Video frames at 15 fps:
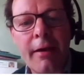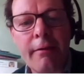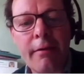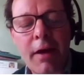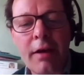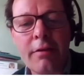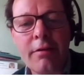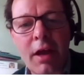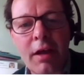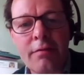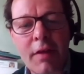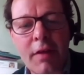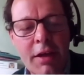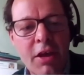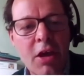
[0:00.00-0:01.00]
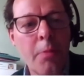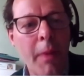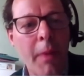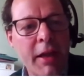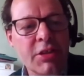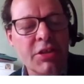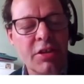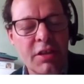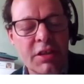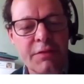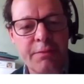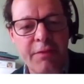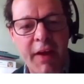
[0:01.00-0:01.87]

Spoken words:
here. I go back to this